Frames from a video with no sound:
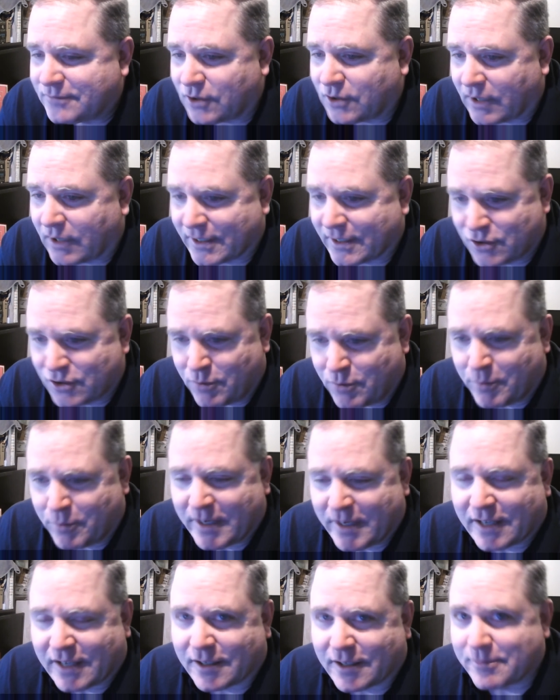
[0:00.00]
So, like
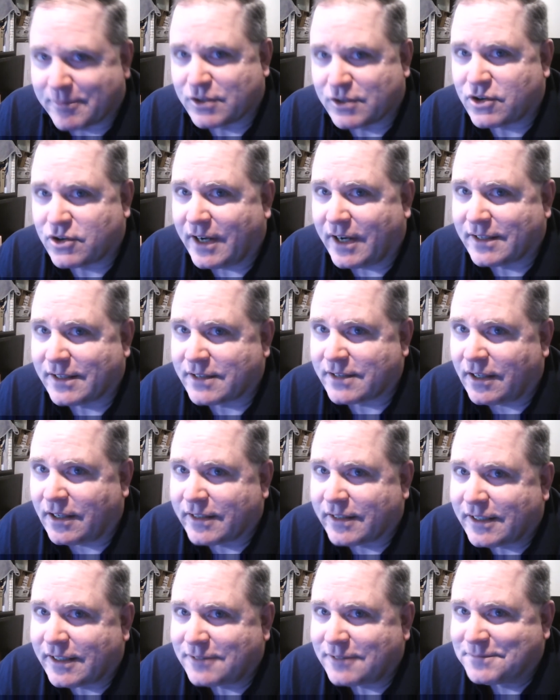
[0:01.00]
Superman, I've been trying to
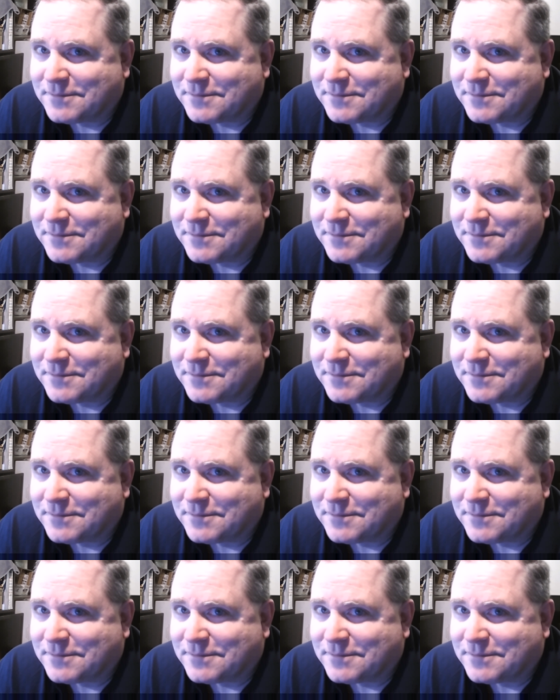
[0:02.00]
tell you.